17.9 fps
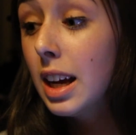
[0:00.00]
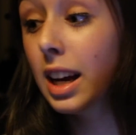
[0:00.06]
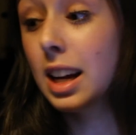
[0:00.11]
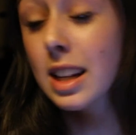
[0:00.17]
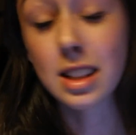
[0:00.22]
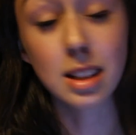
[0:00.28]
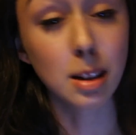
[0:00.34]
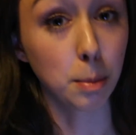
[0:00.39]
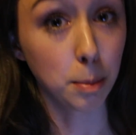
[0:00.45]

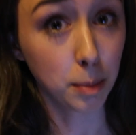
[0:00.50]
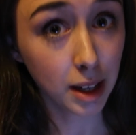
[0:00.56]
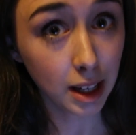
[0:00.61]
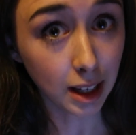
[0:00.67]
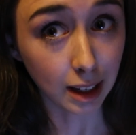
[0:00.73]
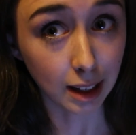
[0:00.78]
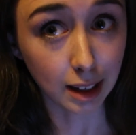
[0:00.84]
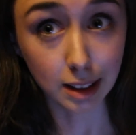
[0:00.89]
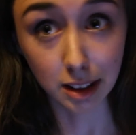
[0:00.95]
and to
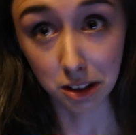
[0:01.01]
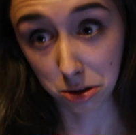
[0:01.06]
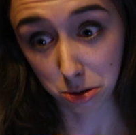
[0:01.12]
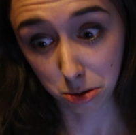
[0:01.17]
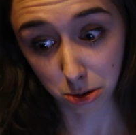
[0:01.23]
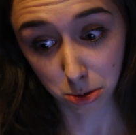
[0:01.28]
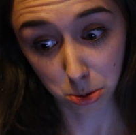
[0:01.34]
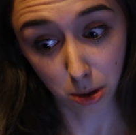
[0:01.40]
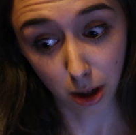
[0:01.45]
me, this is
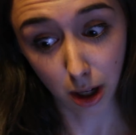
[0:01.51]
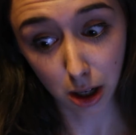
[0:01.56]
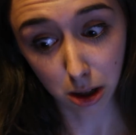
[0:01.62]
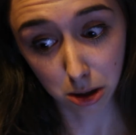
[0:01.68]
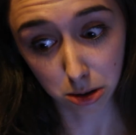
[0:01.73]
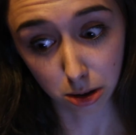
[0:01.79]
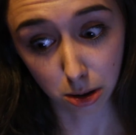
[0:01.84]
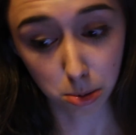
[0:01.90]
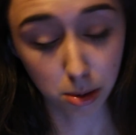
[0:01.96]
just what I
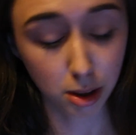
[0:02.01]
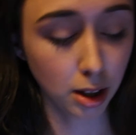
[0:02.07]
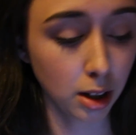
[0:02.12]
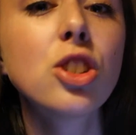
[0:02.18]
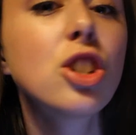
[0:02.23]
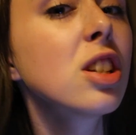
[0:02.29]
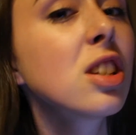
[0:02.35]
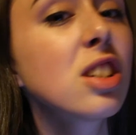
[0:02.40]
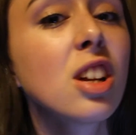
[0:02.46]

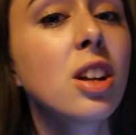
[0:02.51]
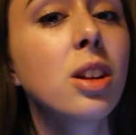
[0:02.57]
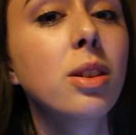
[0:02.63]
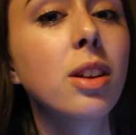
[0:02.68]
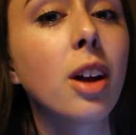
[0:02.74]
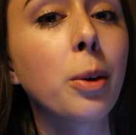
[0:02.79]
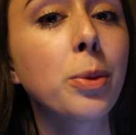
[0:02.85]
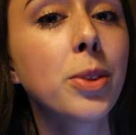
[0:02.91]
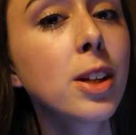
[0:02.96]
interpreted. Just so you
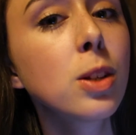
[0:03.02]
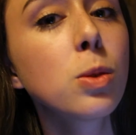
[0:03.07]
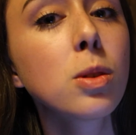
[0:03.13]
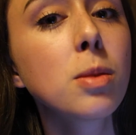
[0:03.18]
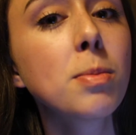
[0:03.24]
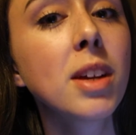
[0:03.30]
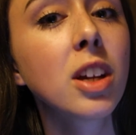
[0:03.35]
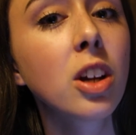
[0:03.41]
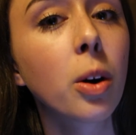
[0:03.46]
know, this
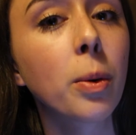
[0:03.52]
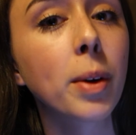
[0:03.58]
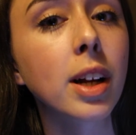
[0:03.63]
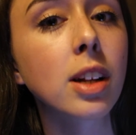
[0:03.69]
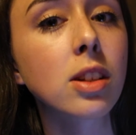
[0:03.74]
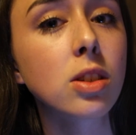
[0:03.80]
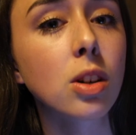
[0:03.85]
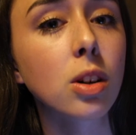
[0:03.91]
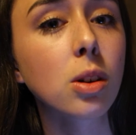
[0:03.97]
was me going
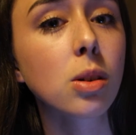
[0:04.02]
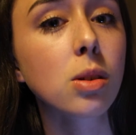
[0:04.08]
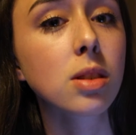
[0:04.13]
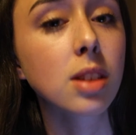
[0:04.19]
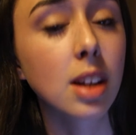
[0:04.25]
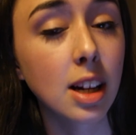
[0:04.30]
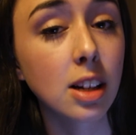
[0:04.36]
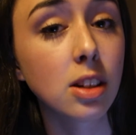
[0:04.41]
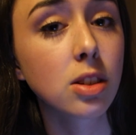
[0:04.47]
in
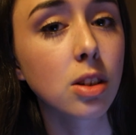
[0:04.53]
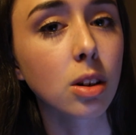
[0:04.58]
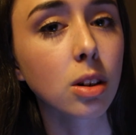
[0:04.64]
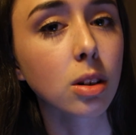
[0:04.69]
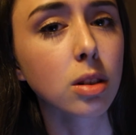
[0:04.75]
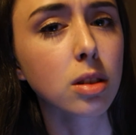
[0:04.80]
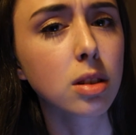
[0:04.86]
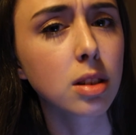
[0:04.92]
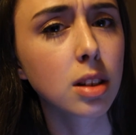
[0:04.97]
circles, in
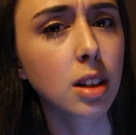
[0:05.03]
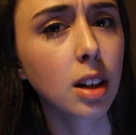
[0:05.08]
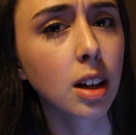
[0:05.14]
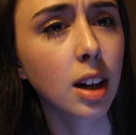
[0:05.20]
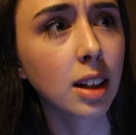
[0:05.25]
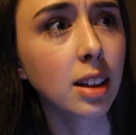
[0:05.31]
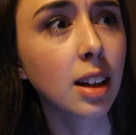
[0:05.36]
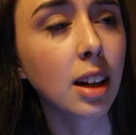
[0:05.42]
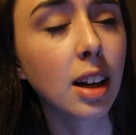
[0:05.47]
circles,
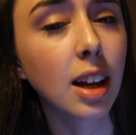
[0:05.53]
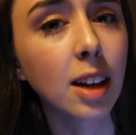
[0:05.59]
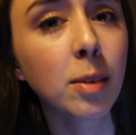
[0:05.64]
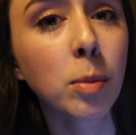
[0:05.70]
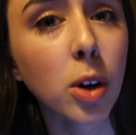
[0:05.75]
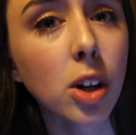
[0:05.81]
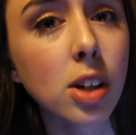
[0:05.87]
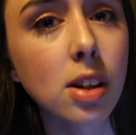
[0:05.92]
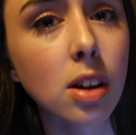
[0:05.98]
and then in
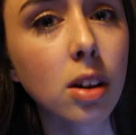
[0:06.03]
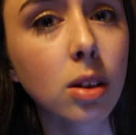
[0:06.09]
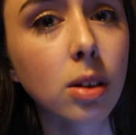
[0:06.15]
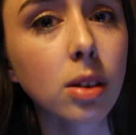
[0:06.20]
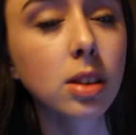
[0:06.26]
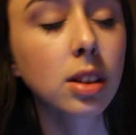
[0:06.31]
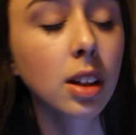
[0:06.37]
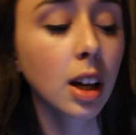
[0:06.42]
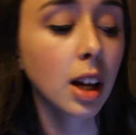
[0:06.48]
more
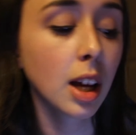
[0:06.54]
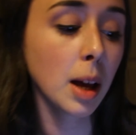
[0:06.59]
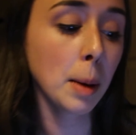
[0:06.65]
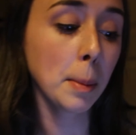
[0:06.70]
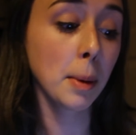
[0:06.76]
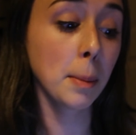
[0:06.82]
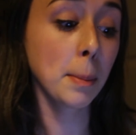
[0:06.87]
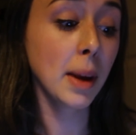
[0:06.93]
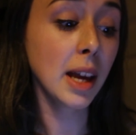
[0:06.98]
circles, but